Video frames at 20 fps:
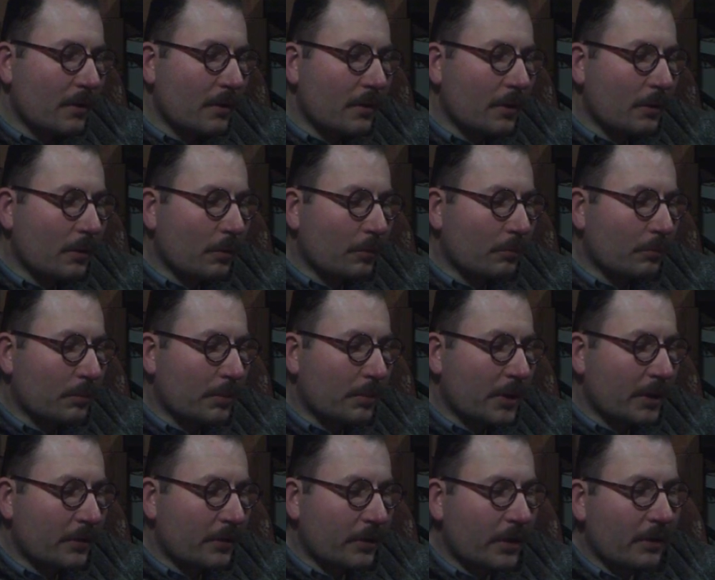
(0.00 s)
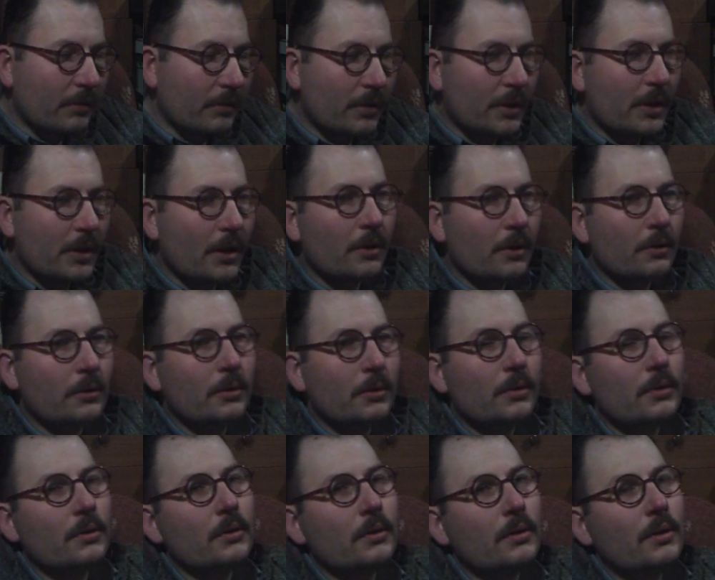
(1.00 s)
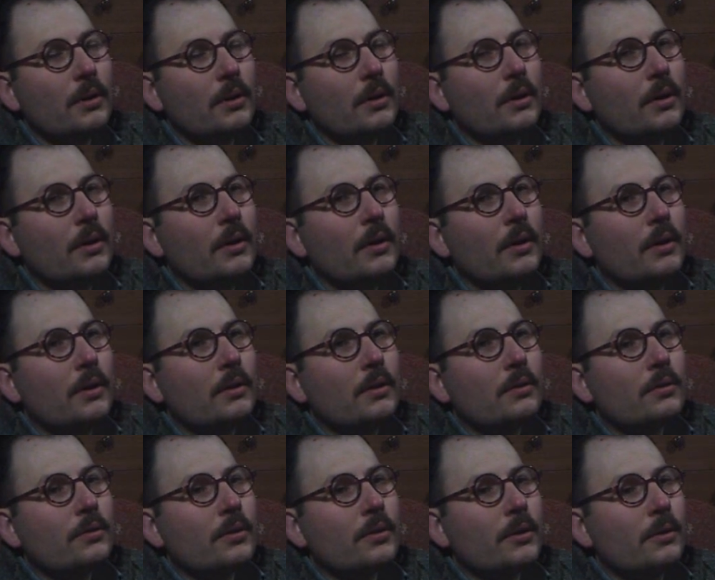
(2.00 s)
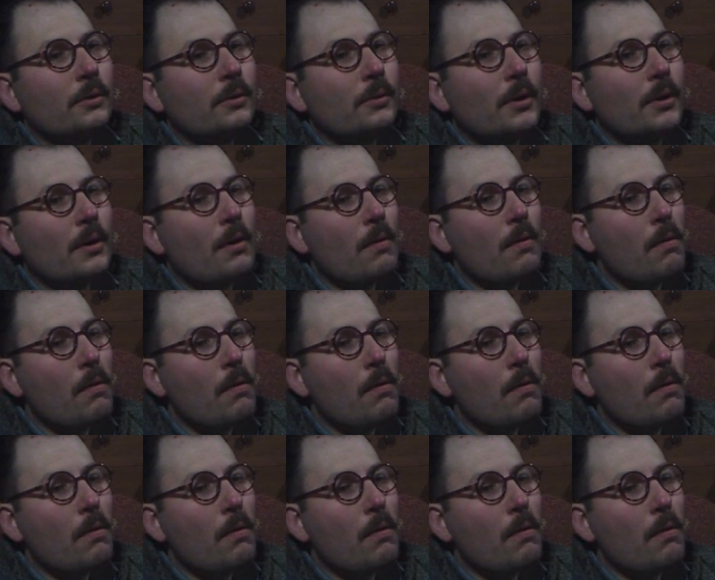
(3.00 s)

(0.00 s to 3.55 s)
he wasn't prepared to give it a go. So